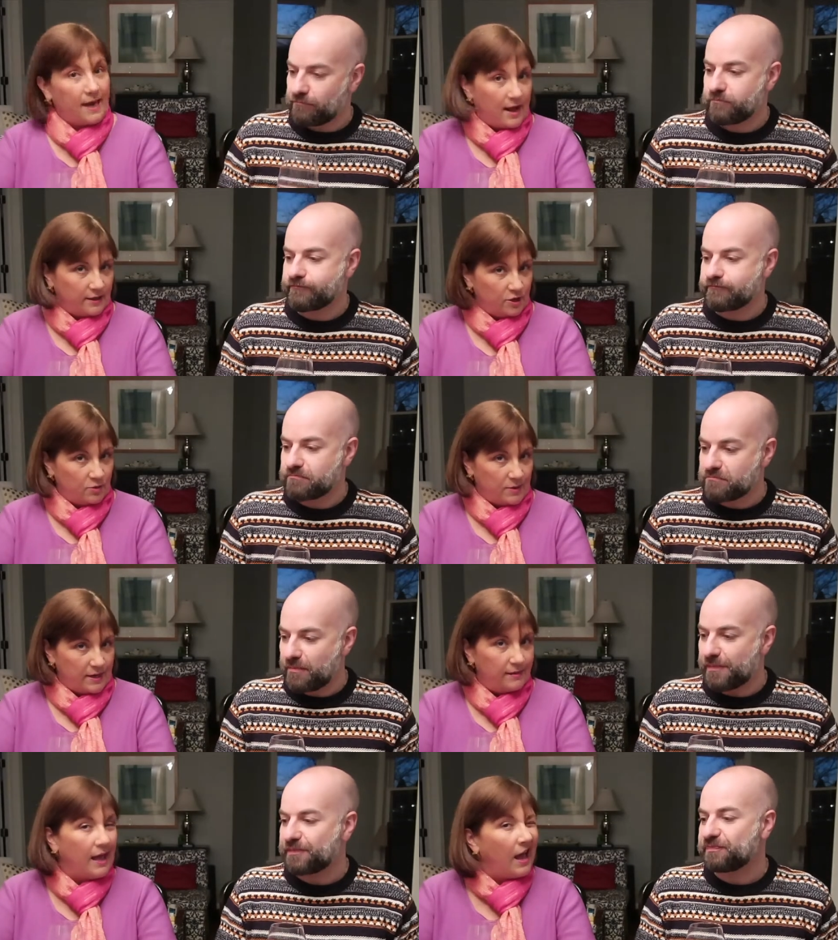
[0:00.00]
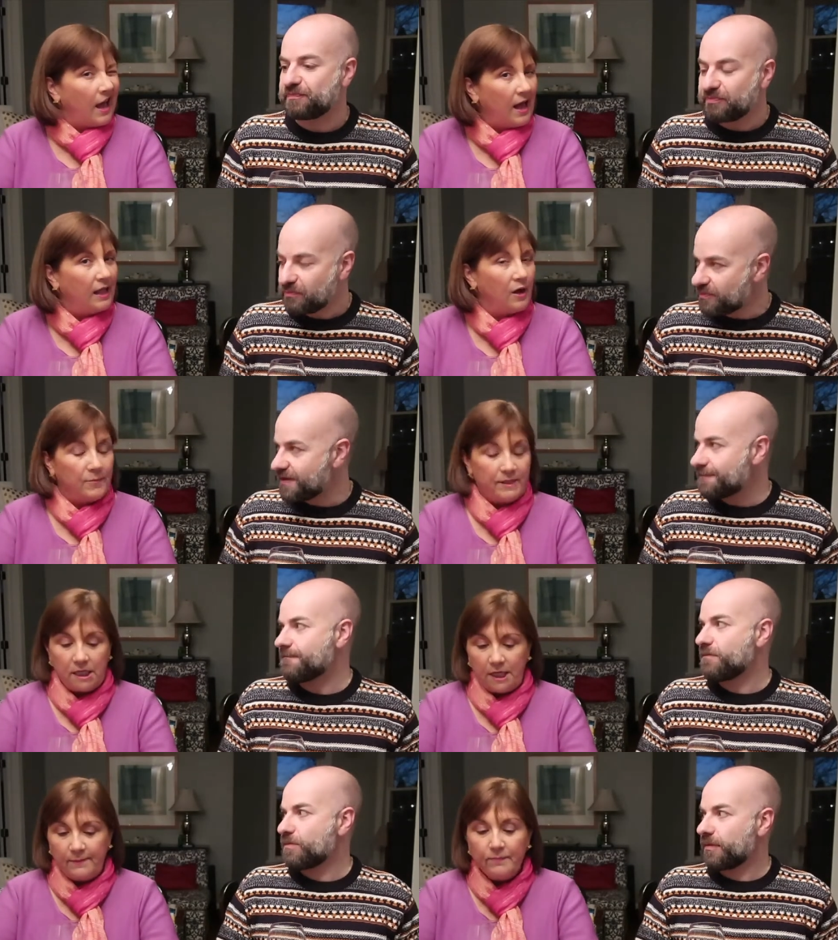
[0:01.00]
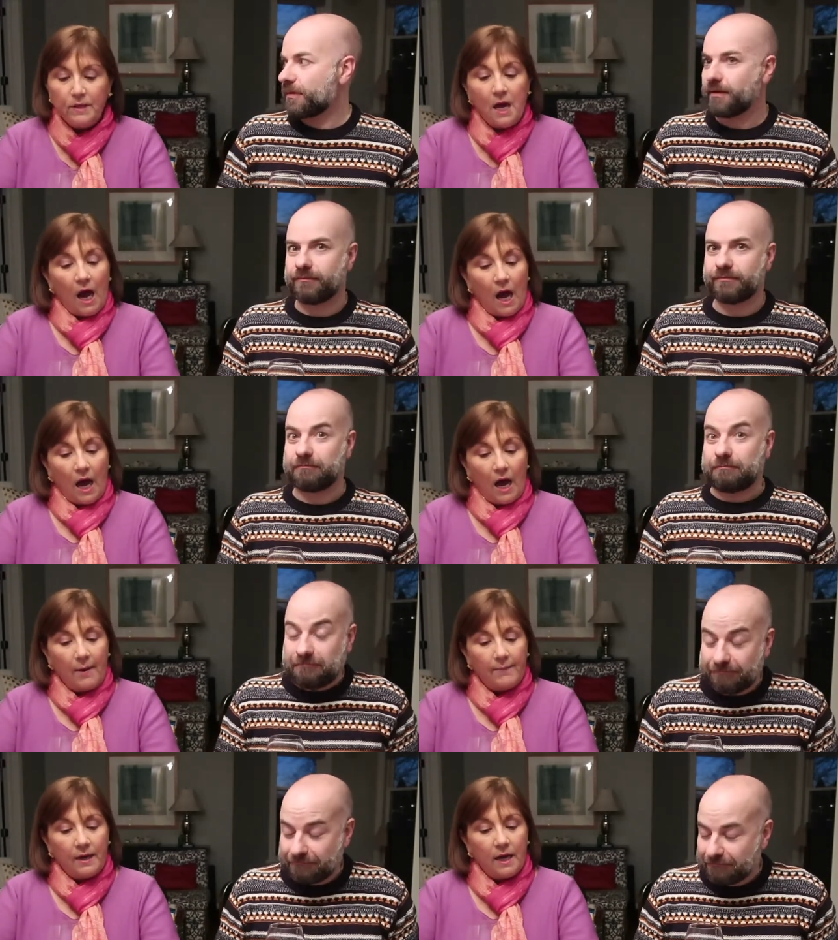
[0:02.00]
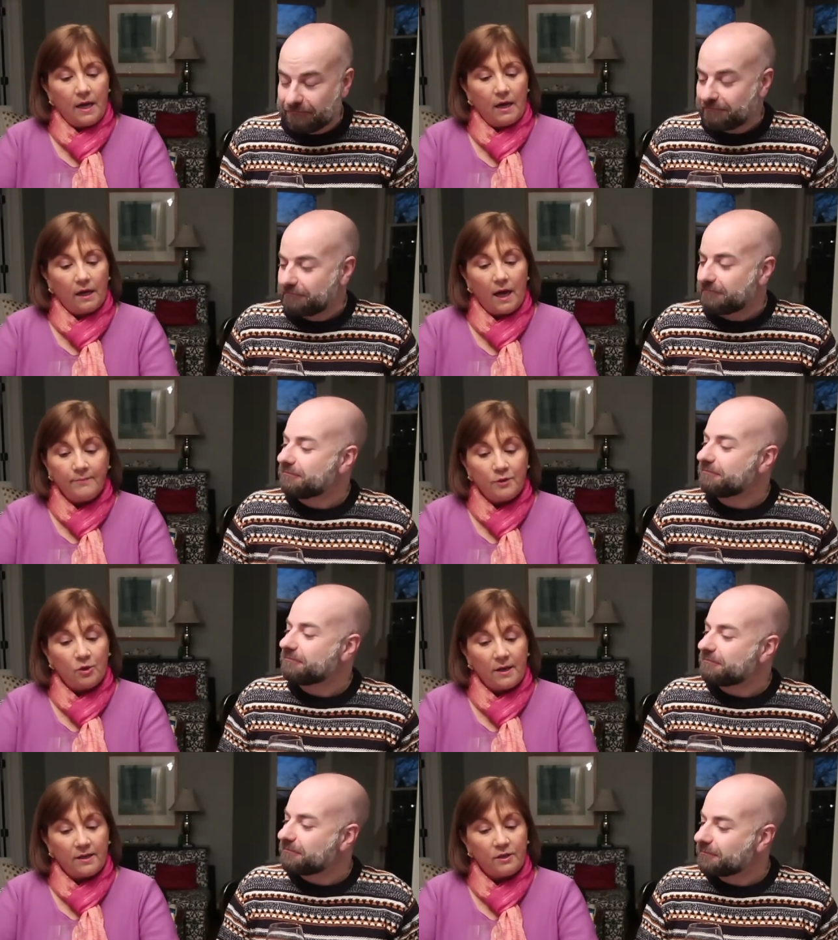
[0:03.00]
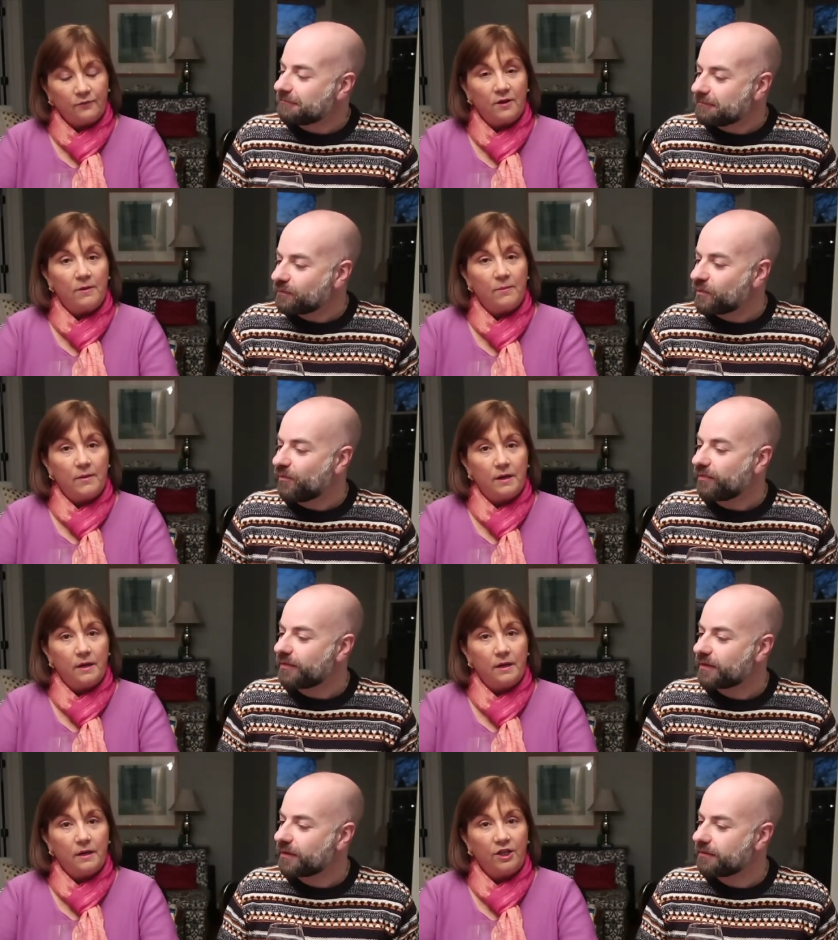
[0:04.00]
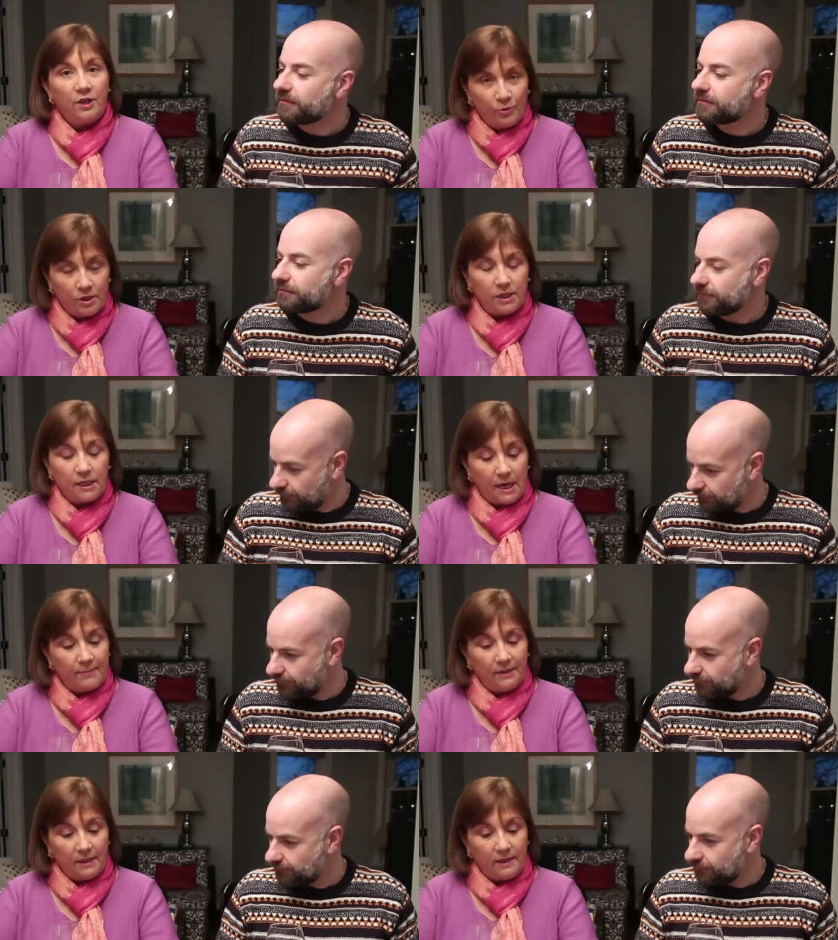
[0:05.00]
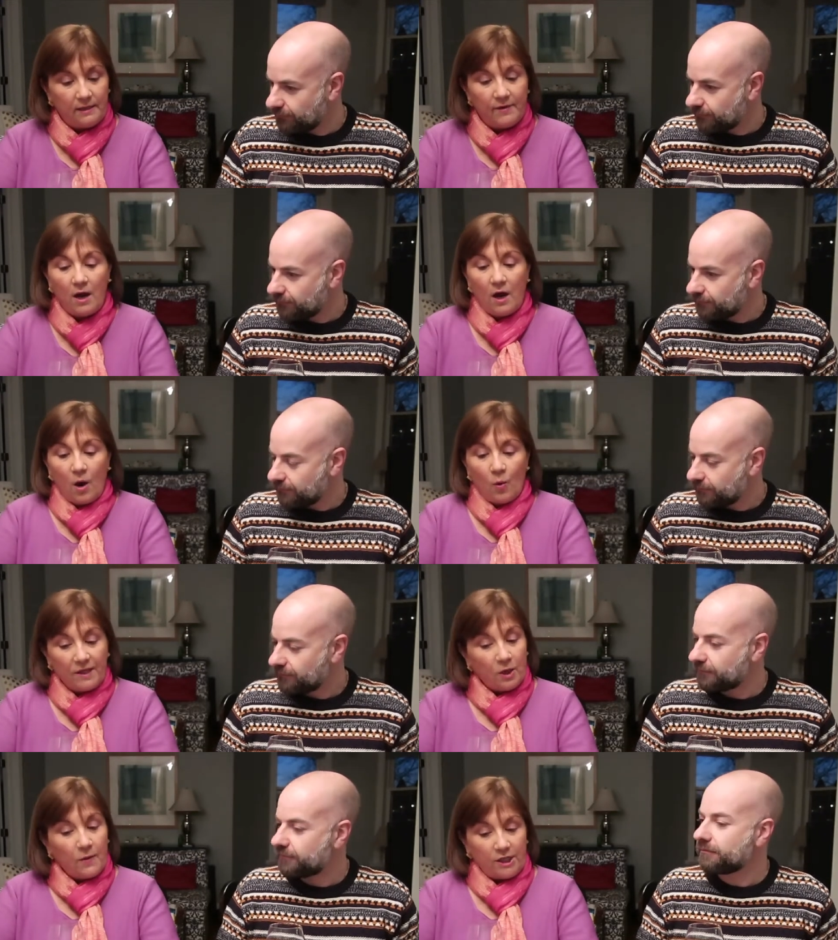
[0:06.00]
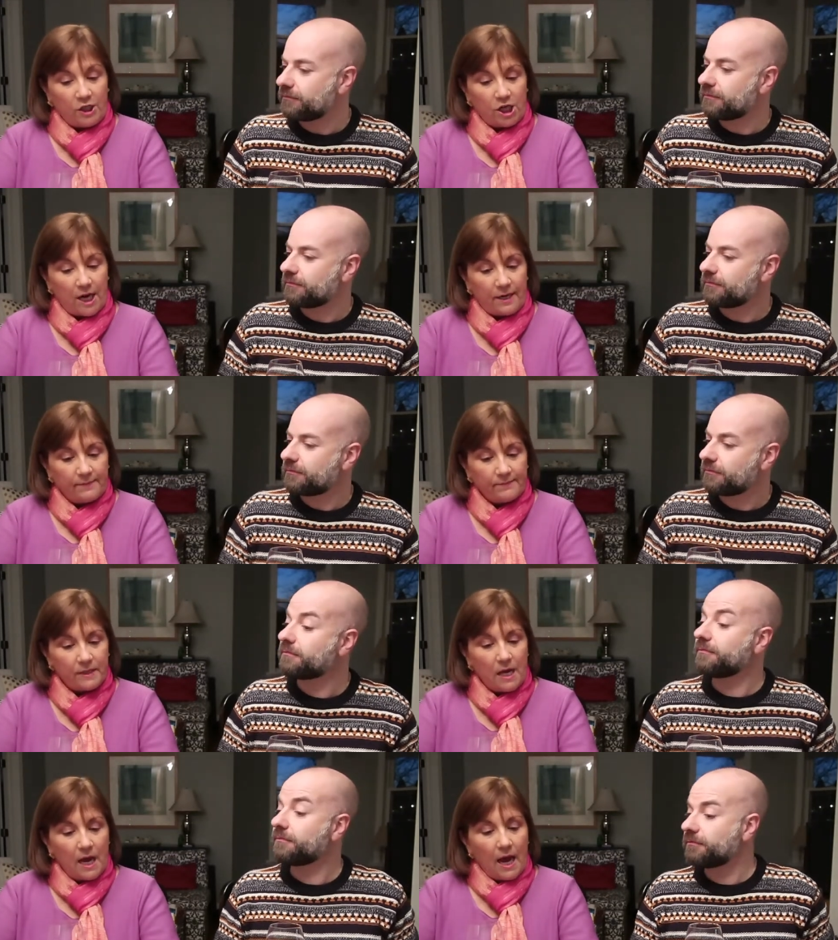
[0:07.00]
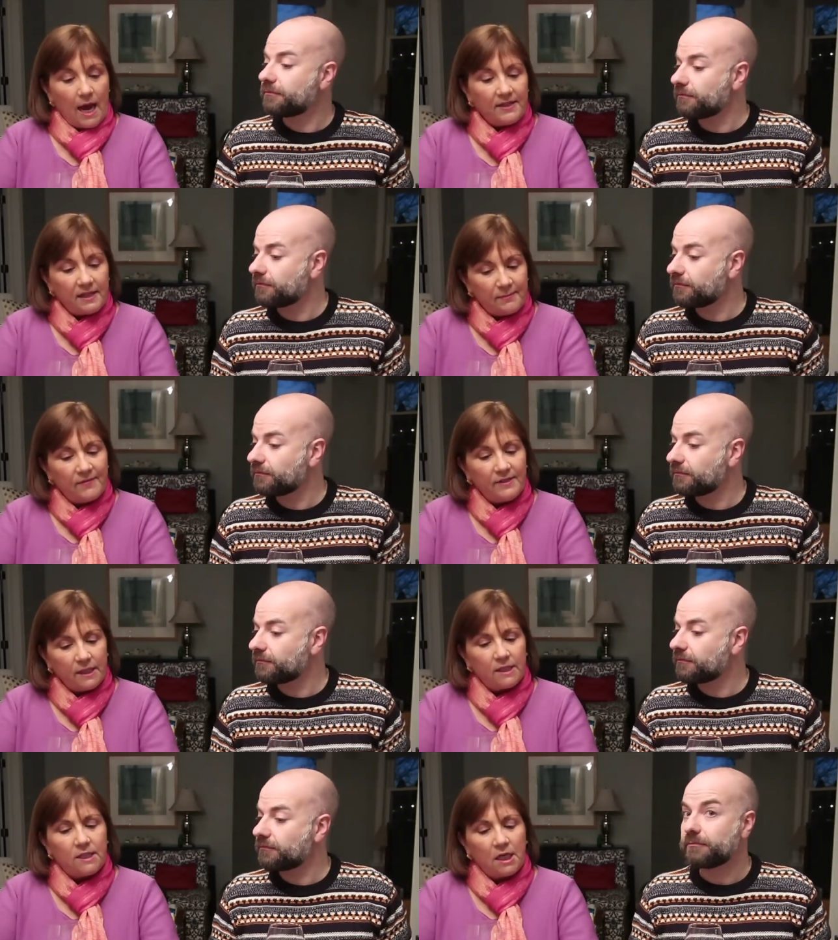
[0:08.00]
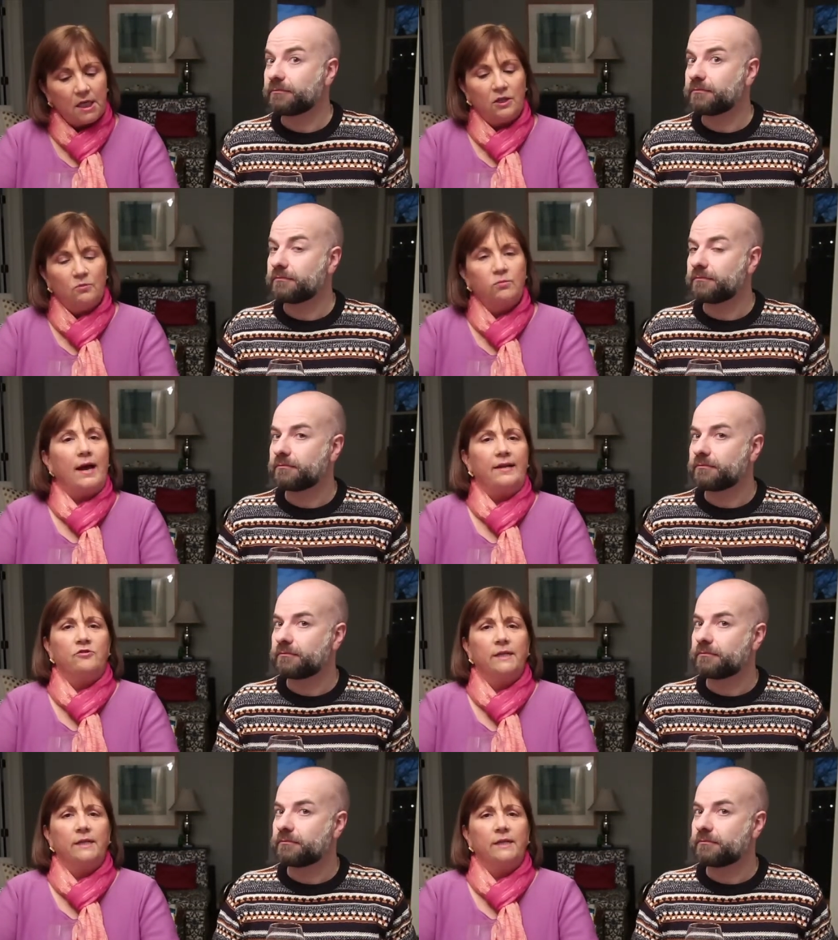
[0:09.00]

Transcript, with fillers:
Speaker 1: to college with, hello, Missy, um, comes to us from Houston, I believe, with a question. Some of us get stuck in a rut